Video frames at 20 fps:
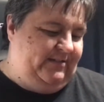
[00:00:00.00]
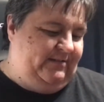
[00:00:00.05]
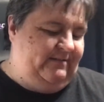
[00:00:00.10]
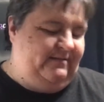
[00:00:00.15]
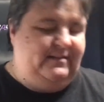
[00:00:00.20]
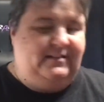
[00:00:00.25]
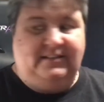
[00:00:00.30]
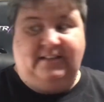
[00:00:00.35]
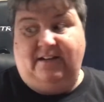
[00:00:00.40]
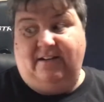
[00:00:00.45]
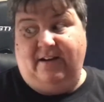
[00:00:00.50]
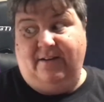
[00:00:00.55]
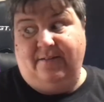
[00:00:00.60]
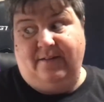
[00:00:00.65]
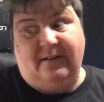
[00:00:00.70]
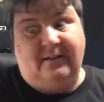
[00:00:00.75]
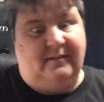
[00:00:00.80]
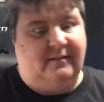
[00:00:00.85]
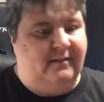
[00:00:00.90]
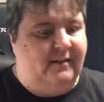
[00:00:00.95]
Well, no, I've
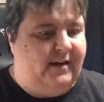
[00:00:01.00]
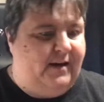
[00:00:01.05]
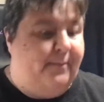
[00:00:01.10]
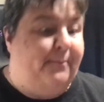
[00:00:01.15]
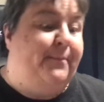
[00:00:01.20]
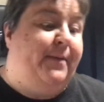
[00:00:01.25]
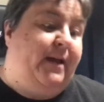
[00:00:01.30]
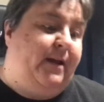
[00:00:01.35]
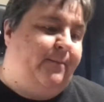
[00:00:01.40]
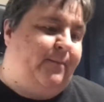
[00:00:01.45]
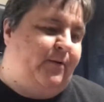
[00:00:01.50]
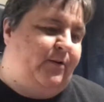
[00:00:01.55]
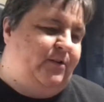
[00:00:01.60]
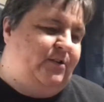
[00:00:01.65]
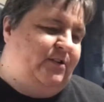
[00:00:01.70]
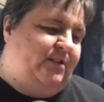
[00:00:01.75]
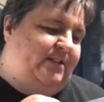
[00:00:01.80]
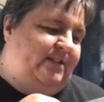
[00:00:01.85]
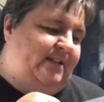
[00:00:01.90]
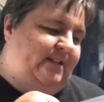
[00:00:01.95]
got a lot of big
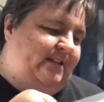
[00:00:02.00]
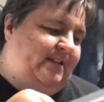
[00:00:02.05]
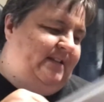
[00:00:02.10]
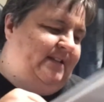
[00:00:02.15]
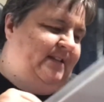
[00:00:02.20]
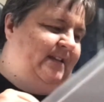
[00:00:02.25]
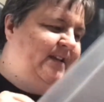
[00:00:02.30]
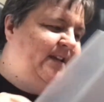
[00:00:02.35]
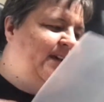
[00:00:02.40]
purchases.